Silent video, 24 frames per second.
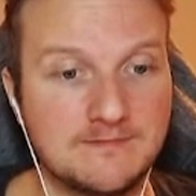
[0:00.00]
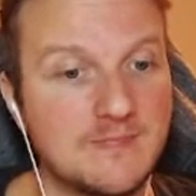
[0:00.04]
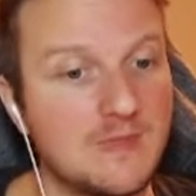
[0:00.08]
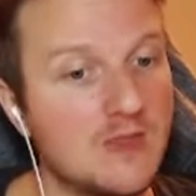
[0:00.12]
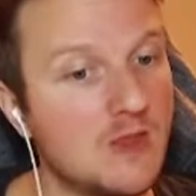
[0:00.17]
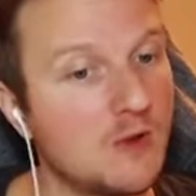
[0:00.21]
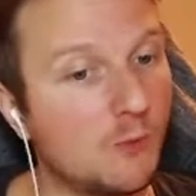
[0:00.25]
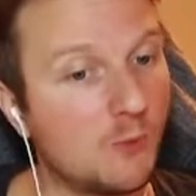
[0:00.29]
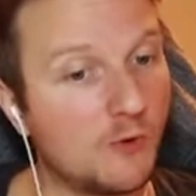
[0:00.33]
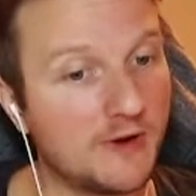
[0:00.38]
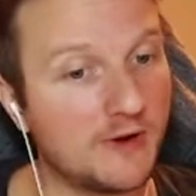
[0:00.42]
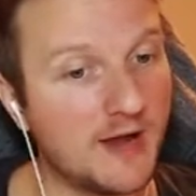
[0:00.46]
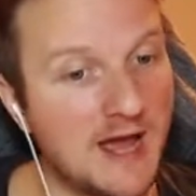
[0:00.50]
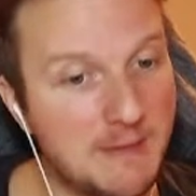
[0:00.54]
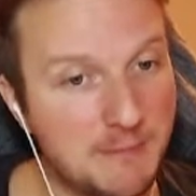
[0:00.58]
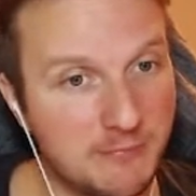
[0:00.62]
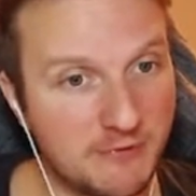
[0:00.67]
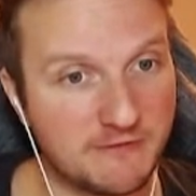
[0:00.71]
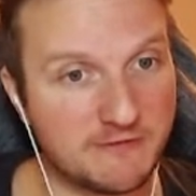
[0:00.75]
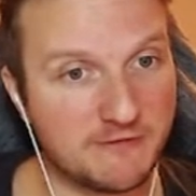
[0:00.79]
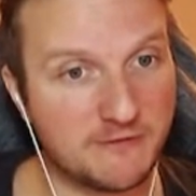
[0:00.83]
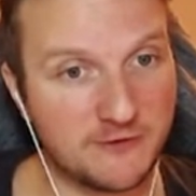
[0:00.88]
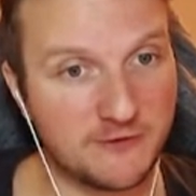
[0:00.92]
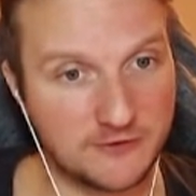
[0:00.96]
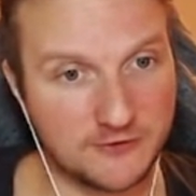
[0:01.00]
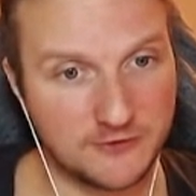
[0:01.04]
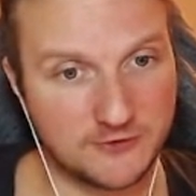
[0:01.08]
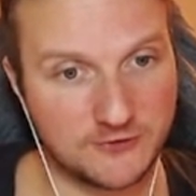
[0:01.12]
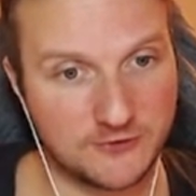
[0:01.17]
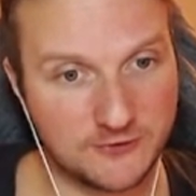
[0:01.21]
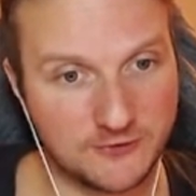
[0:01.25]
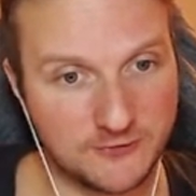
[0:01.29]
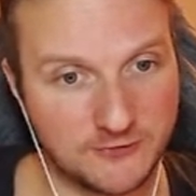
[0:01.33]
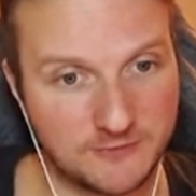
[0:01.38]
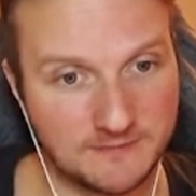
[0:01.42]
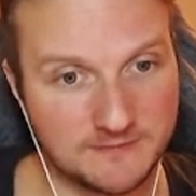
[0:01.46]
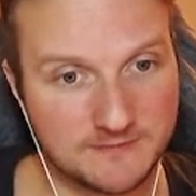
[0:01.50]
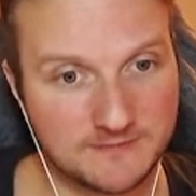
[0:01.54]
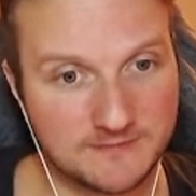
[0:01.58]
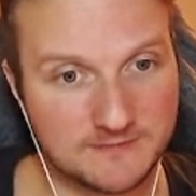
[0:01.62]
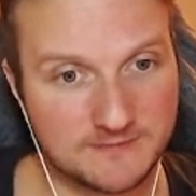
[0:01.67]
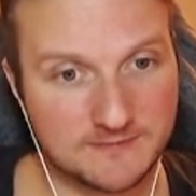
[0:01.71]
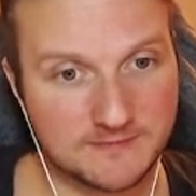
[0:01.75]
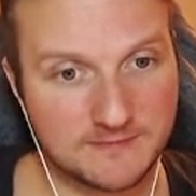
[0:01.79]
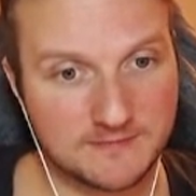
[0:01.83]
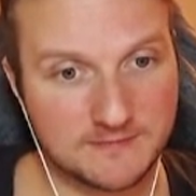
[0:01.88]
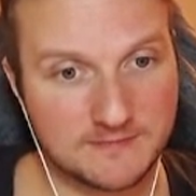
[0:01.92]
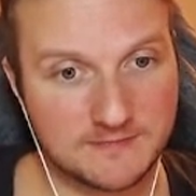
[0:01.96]
what I prefer to do
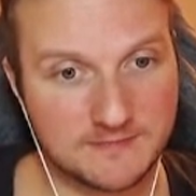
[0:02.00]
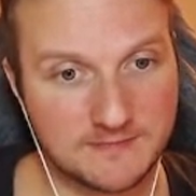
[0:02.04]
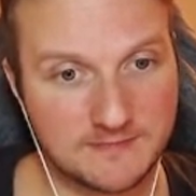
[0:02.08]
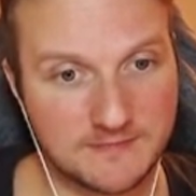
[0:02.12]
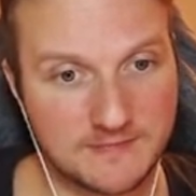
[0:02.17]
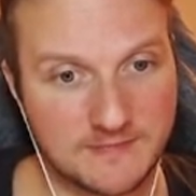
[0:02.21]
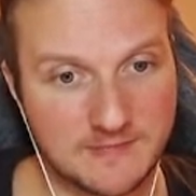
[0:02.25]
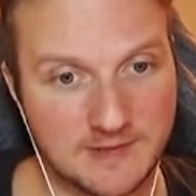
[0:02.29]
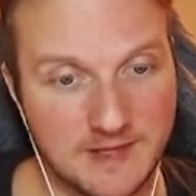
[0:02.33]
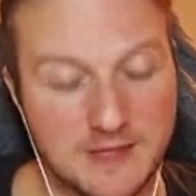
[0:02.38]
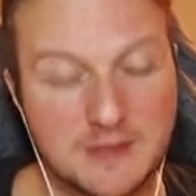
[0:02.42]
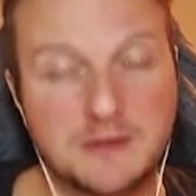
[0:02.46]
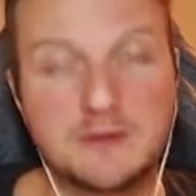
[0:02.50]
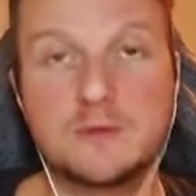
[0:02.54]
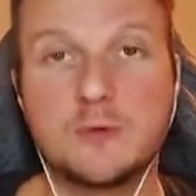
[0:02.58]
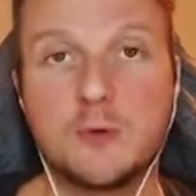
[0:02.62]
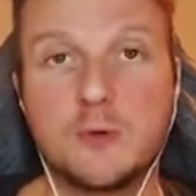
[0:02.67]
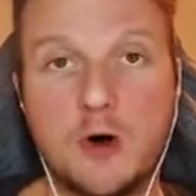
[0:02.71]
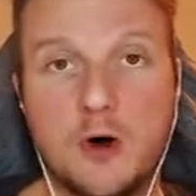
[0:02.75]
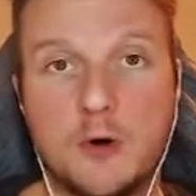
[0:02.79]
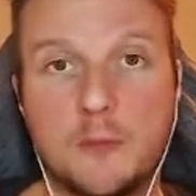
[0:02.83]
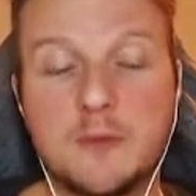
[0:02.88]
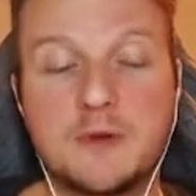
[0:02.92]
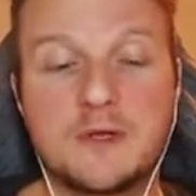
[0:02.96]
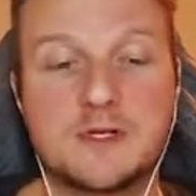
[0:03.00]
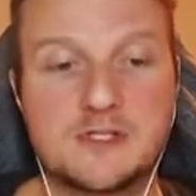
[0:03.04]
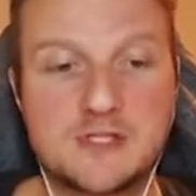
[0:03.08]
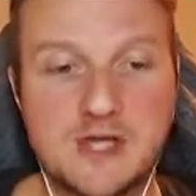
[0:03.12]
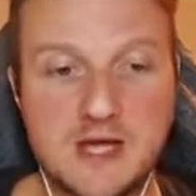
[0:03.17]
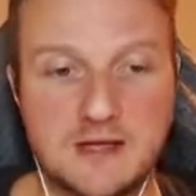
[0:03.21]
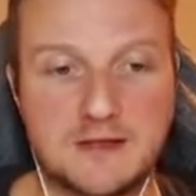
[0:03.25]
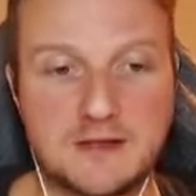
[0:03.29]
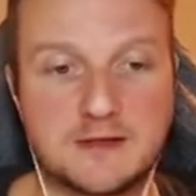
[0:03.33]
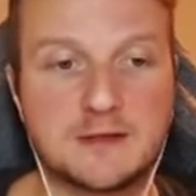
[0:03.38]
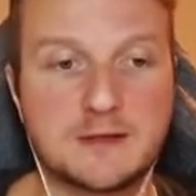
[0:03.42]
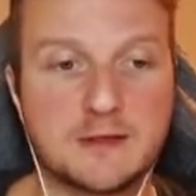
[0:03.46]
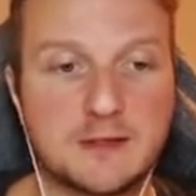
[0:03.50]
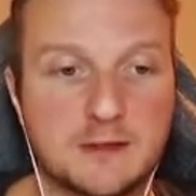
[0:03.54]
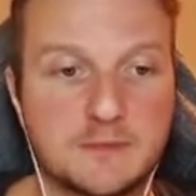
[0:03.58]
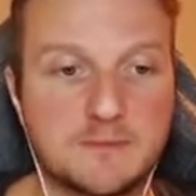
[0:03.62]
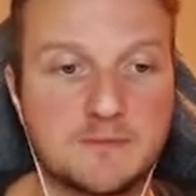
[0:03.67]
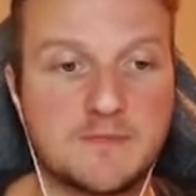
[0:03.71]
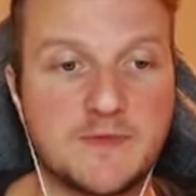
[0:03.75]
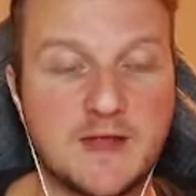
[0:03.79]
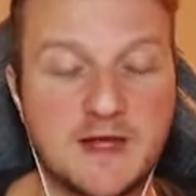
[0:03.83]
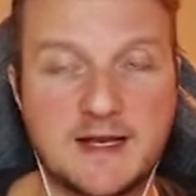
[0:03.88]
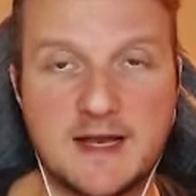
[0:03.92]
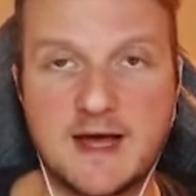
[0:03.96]
is to open chests
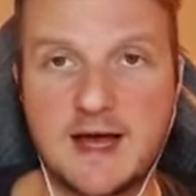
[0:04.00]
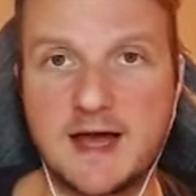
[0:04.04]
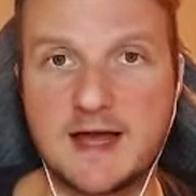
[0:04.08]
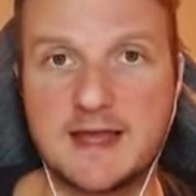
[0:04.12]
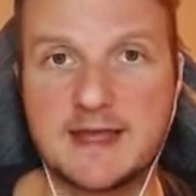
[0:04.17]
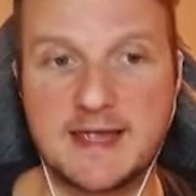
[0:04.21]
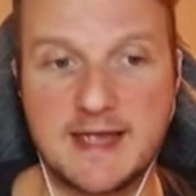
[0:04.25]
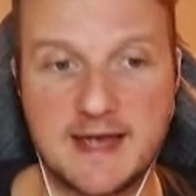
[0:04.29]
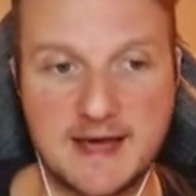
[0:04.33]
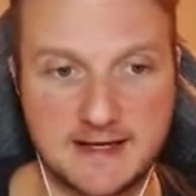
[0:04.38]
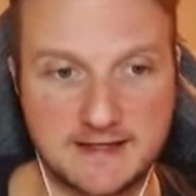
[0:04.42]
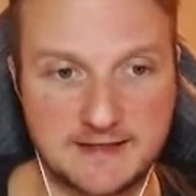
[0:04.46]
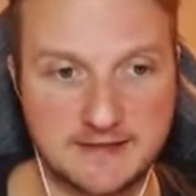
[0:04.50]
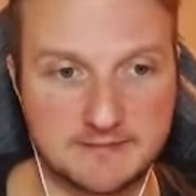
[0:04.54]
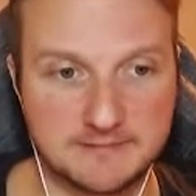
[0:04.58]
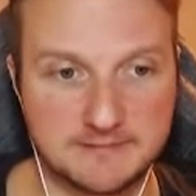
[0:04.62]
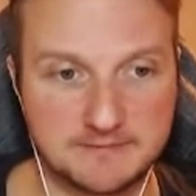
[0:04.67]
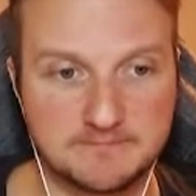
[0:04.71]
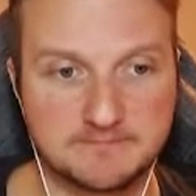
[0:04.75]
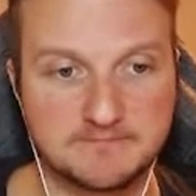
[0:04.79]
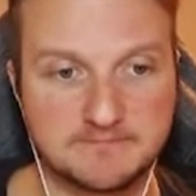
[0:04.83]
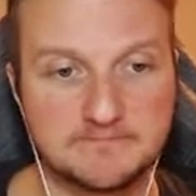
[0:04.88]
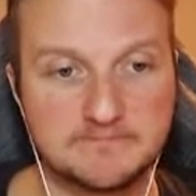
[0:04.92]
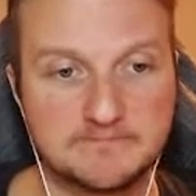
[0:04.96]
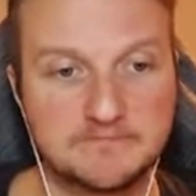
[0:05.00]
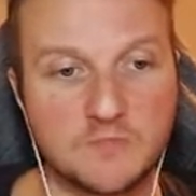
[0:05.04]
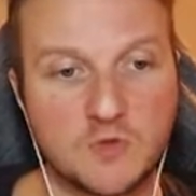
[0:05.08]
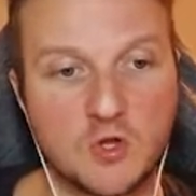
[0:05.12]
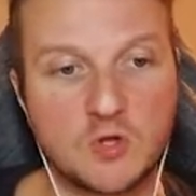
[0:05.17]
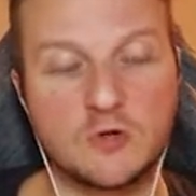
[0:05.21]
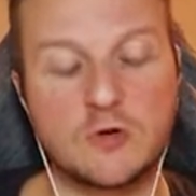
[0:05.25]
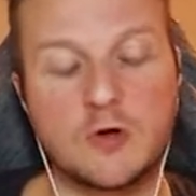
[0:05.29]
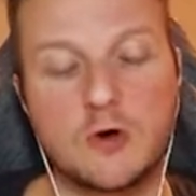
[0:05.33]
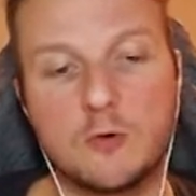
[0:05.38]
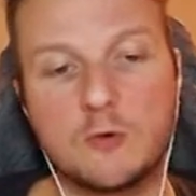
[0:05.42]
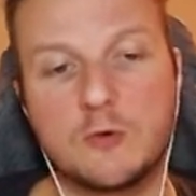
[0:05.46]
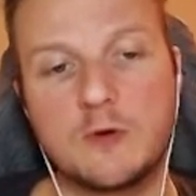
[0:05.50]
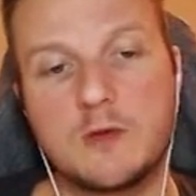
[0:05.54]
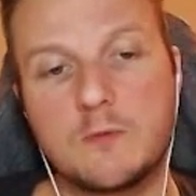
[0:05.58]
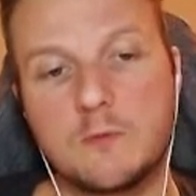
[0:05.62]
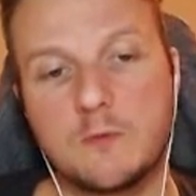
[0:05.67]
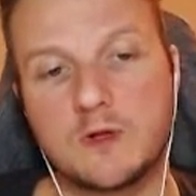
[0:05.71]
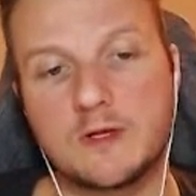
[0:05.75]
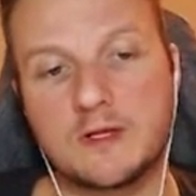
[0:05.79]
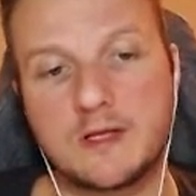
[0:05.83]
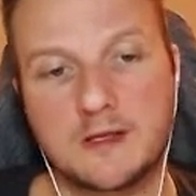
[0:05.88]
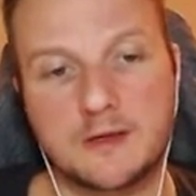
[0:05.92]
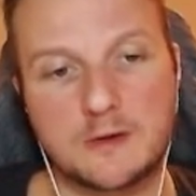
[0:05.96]
that I get. Not only
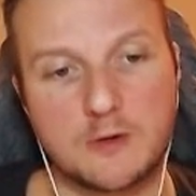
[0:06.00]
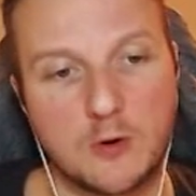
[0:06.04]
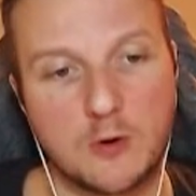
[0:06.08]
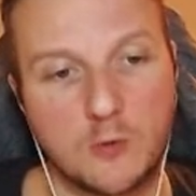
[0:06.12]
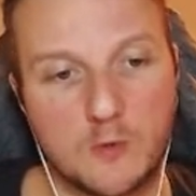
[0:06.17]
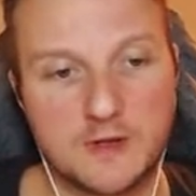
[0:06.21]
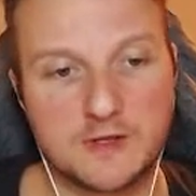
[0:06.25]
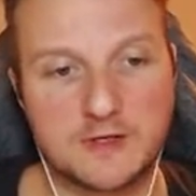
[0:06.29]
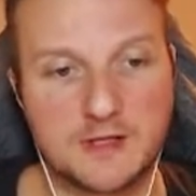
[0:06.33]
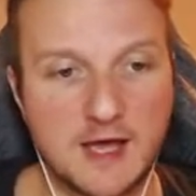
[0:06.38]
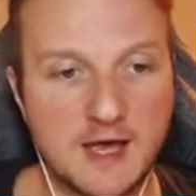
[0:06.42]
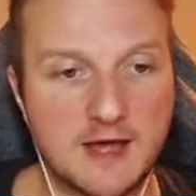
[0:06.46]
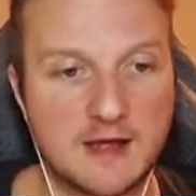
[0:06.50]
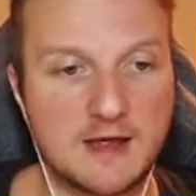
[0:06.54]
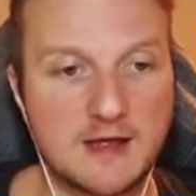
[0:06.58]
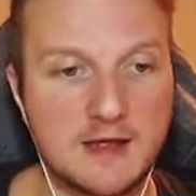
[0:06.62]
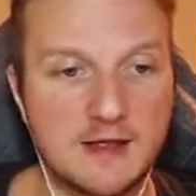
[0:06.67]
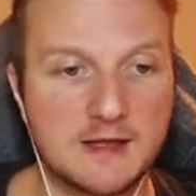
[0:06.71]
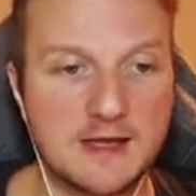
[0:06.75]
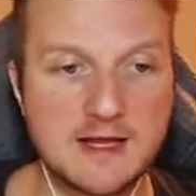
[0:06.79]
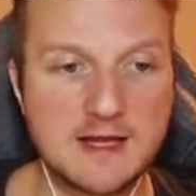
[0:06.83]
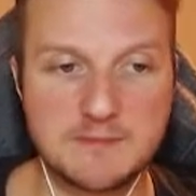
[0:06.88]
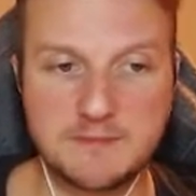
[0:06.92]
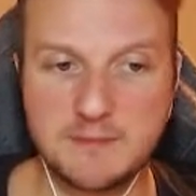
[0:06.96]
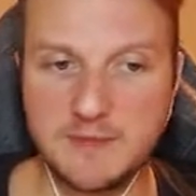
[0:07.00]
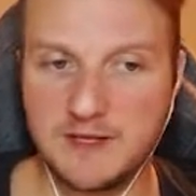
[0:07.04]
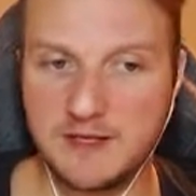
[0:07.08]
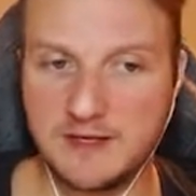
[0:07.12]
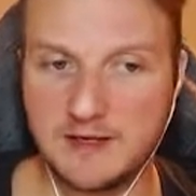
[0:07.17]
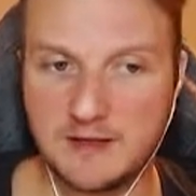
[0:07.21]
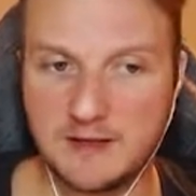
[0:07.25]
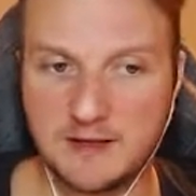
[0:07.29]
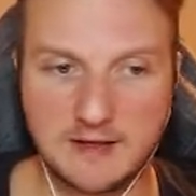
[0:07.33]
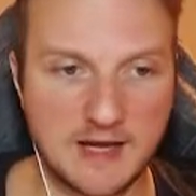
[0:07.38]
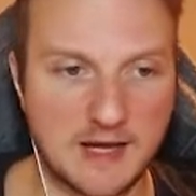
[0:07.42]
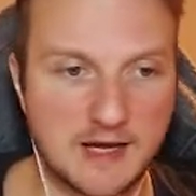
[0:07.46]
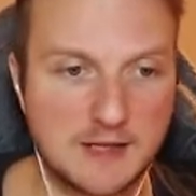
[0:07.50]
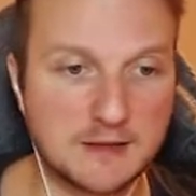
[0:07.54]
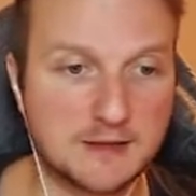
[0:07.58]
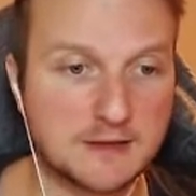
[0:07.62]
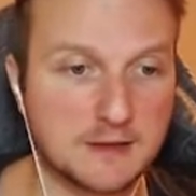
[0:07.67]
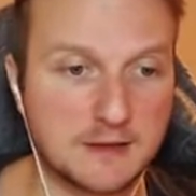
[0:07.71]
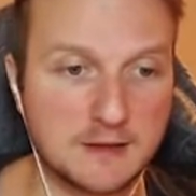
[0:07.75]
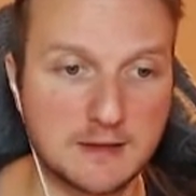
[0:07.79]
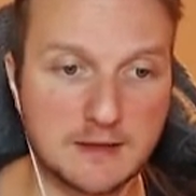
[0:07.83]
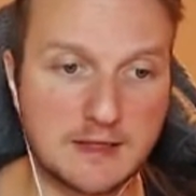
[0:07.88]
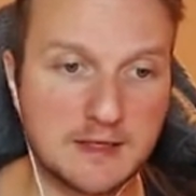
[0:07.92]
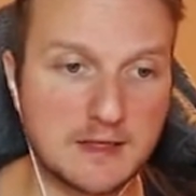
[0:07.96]
will this always get me a nice
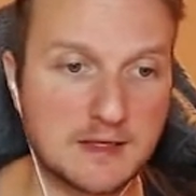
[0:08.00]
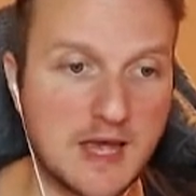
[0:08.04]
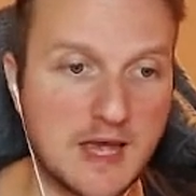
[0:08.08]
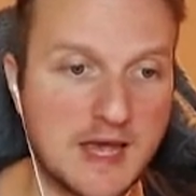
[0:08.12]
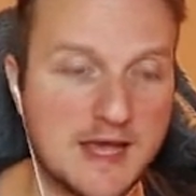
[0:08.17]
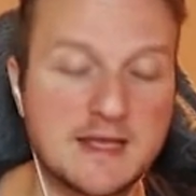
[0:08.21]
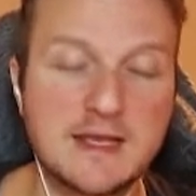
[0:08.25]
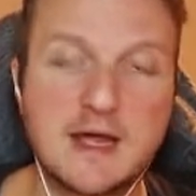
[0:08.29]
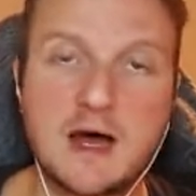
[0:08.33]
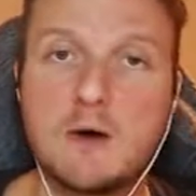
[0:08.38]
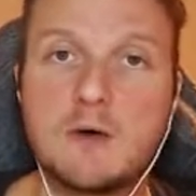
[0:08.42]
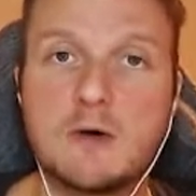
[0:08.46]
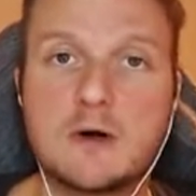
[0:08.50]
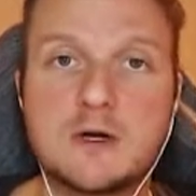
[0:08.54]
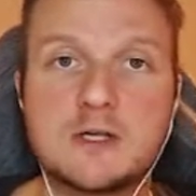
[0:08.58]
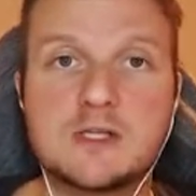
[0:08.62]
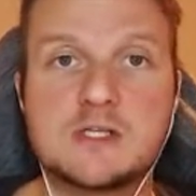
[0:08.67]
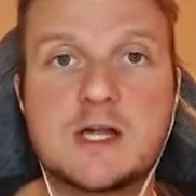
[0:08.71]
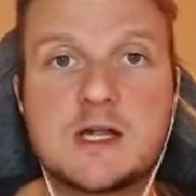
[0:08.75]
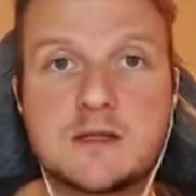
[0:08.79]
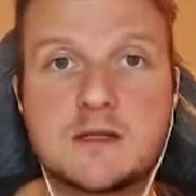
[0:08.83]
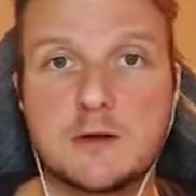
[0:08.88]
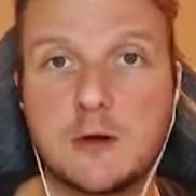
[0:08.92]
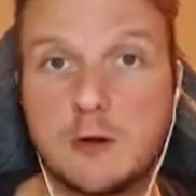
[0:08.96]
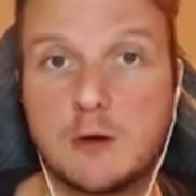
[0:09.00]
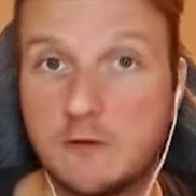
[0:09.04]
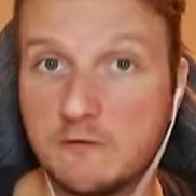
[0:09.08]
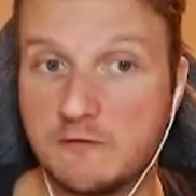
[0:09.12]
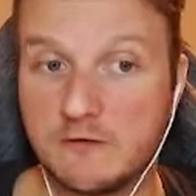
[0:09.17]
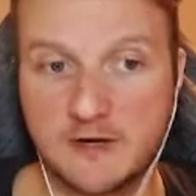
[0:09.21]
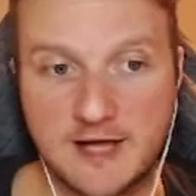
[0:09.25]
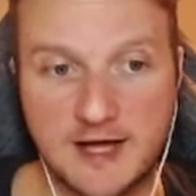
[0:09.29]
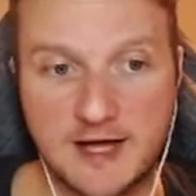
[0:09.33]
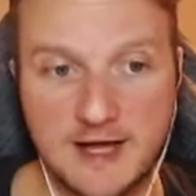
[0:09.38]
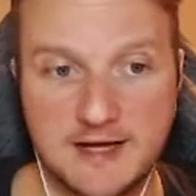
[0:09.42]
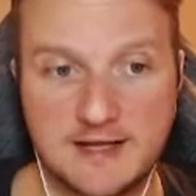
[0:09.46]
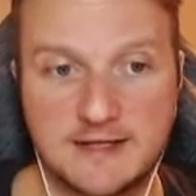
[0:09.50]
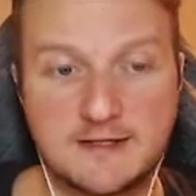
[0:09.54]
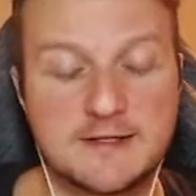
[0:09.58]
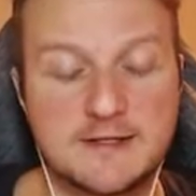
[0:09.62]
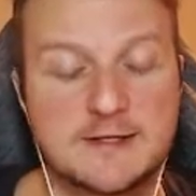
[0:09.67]
8-hour chest overnight,